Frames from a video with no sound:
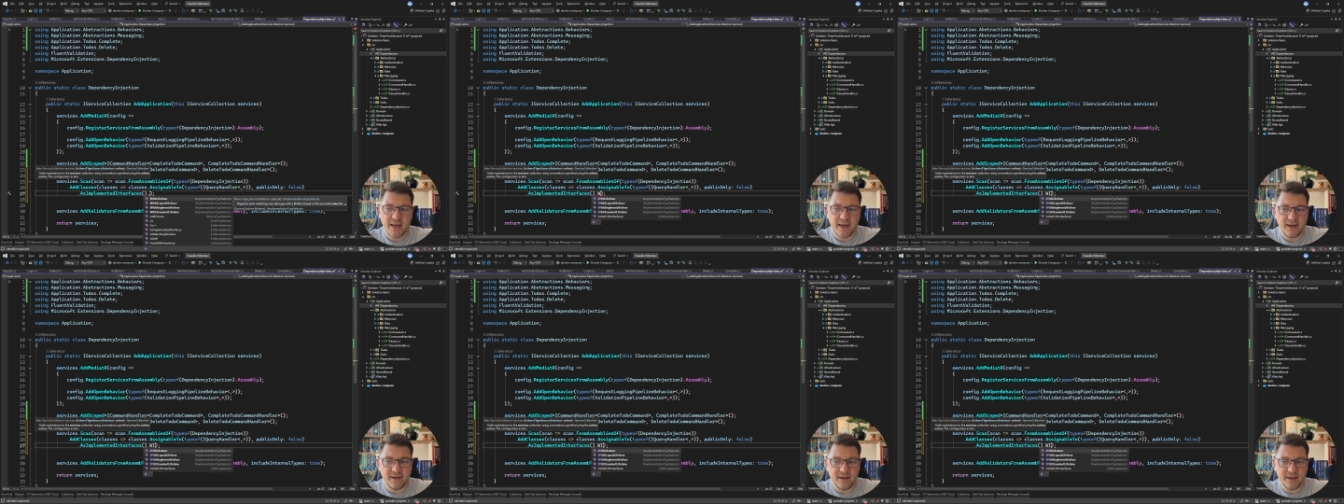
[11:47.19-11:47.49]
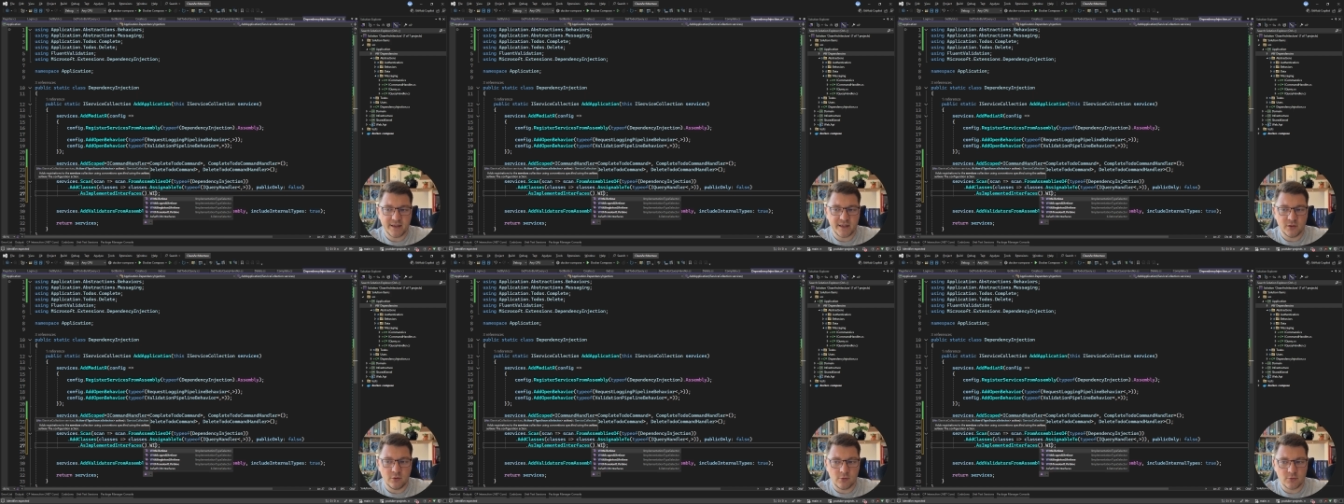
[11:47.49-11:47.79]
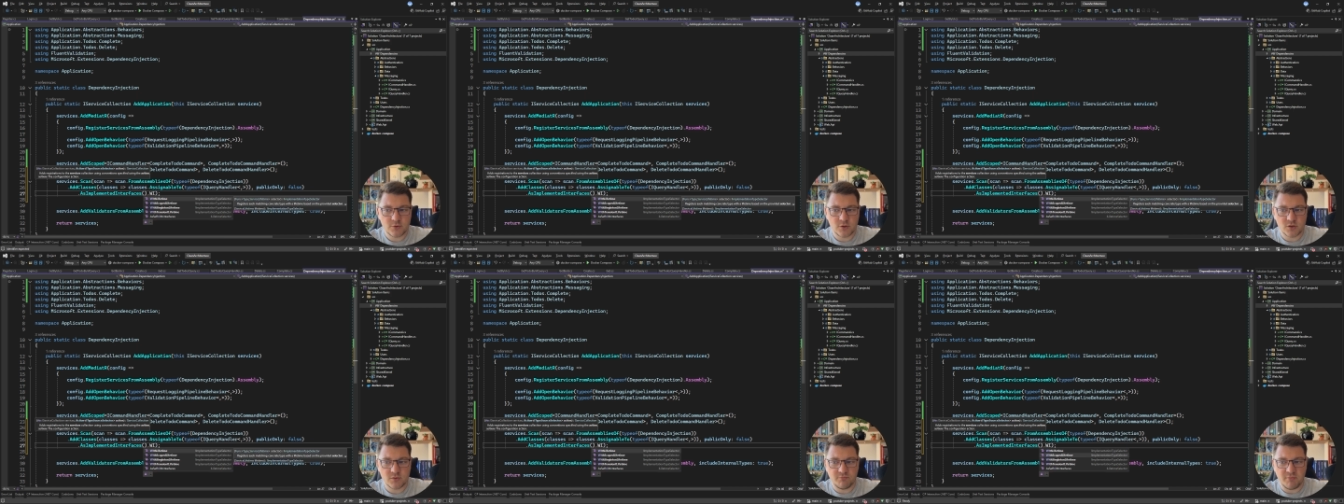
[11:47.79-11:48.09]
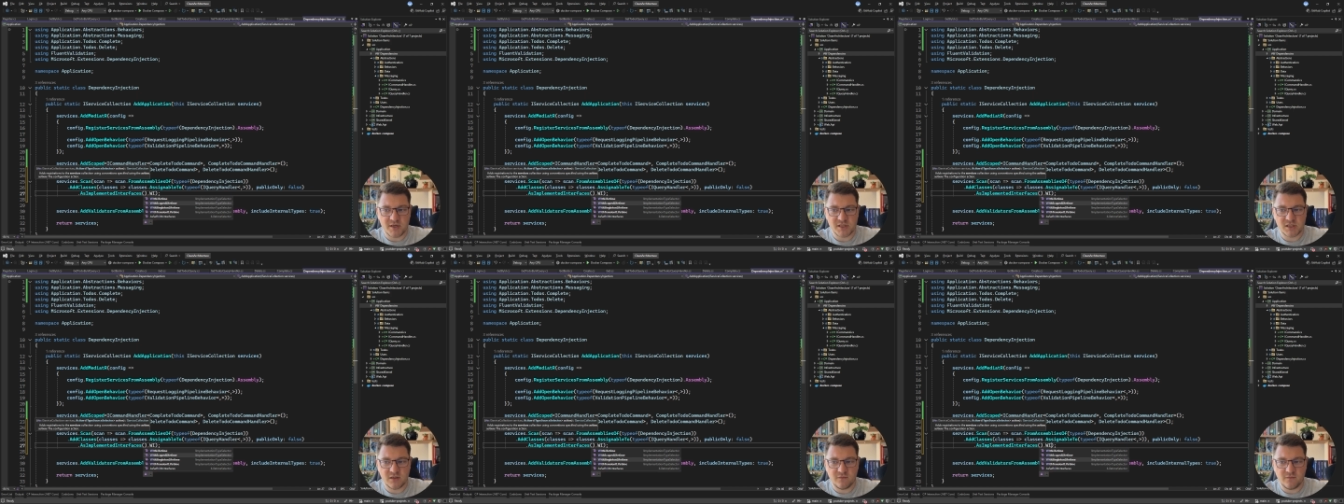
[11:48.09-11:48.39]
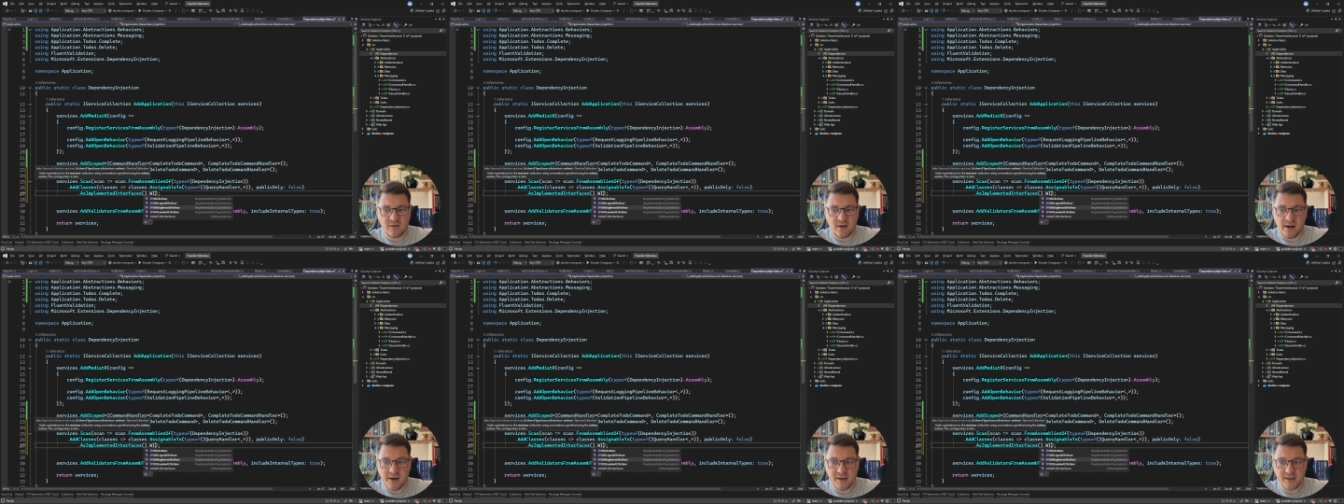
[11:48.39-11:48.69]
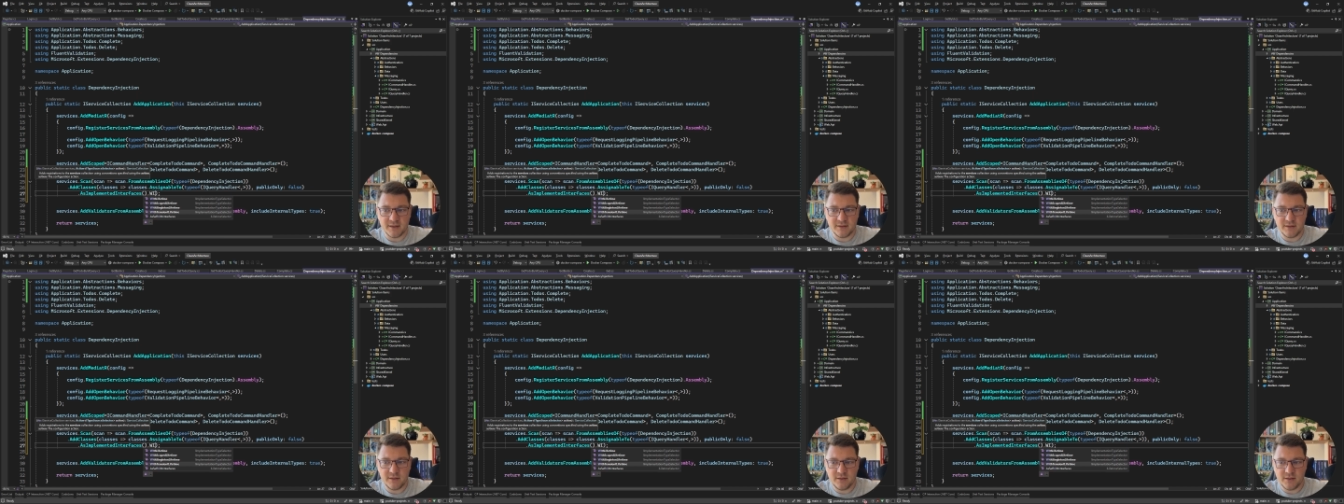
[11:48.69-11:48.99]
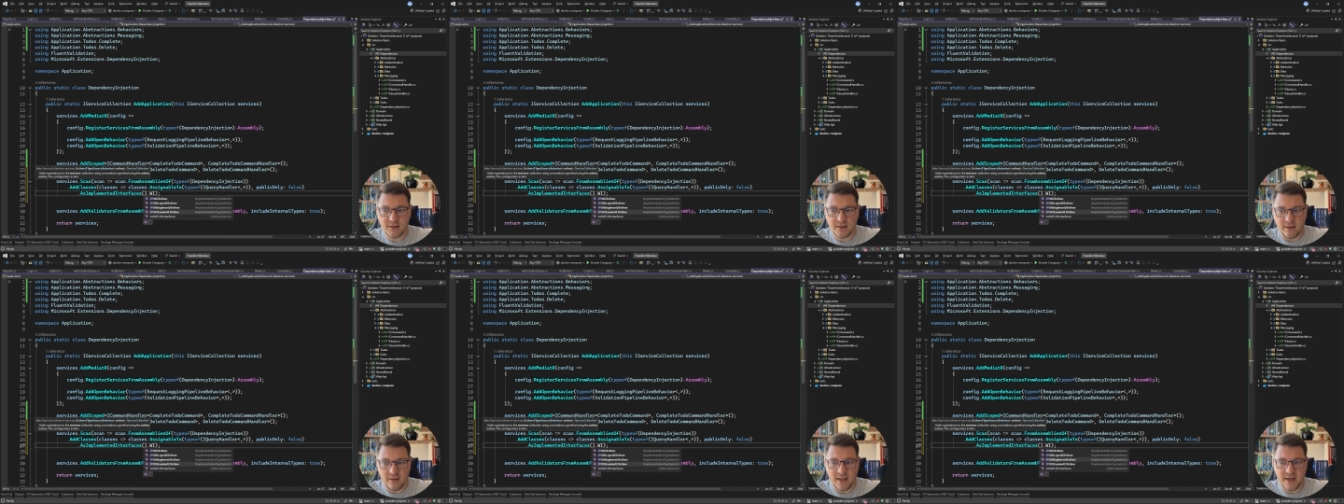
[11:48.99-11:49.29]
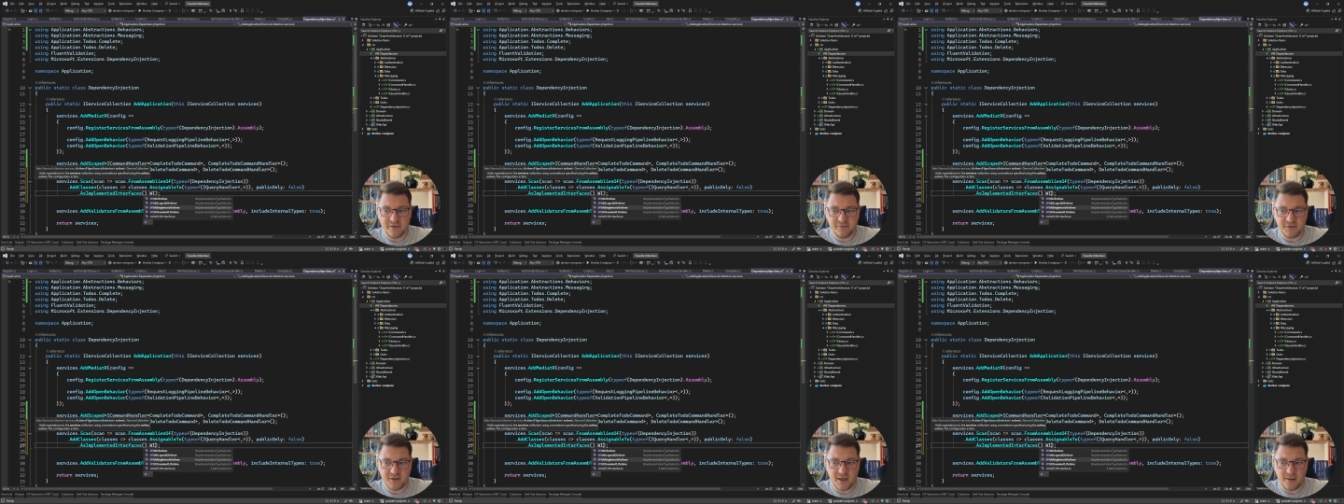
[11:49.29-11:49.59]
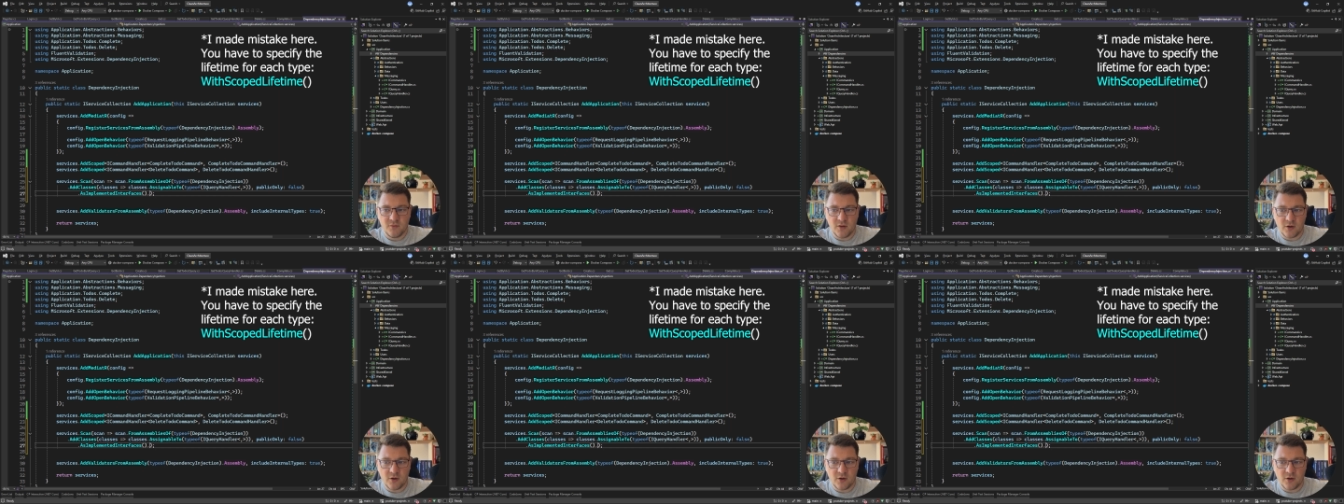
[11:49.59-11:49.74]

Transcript: and I can also specify the lifetime.